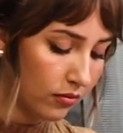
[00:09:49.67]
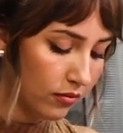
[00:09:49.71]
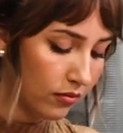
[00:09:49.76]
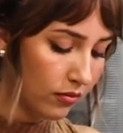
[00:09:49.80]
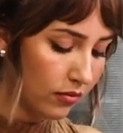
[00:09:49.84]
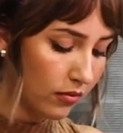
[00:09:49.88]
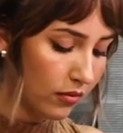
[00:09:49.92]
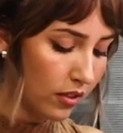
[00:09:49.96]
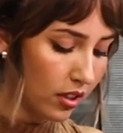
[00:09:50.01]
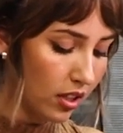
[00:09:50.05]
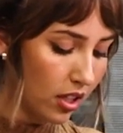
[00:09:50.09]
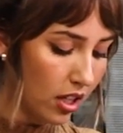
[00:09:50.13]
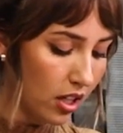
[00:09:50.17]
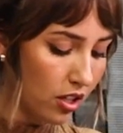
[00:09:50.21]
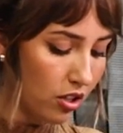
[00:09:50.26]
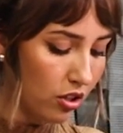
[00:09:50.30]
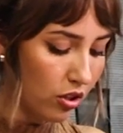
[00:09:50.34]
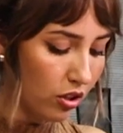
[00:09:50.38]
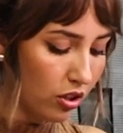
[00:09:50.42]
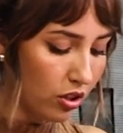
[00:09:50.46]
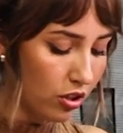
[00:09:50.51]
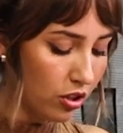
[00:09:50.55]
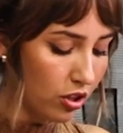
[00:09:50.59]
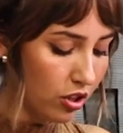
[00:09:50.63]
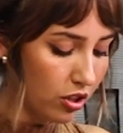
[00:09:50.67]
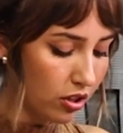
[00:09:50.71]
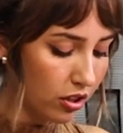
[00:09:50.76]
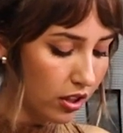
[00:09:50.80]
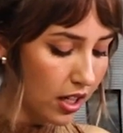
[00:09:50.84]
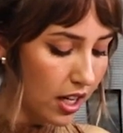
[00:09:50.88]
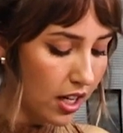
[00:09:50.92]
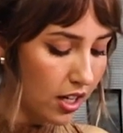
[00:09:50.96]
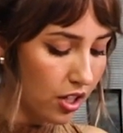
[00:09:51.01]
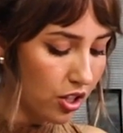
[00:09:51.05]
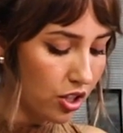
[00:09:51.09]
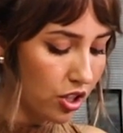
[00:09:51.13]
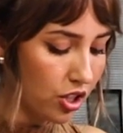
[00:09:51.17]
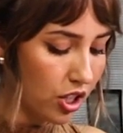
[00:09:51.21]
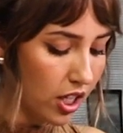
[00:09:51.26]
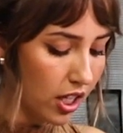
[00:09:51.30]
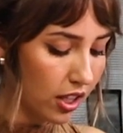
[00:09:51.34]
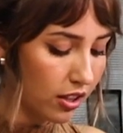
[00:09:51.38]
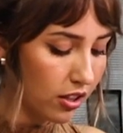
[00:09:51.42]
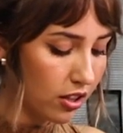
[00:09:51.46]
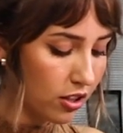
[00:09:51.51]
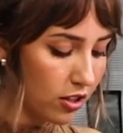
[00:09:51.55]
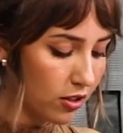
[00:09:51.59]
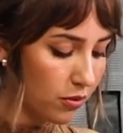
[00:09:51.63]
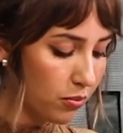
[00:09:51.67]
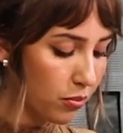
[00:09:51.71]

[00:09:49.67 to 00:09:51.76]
And you can just kind of shake the spoon